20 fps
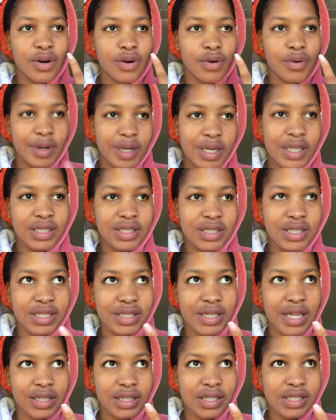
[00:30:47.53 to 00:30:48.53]
really
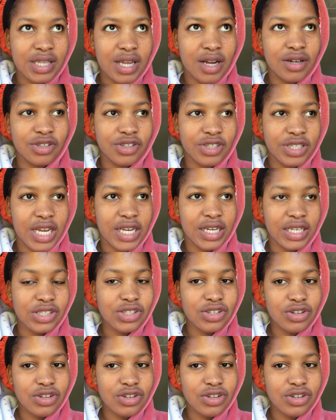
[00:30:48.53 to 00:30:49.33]
dislike this country and its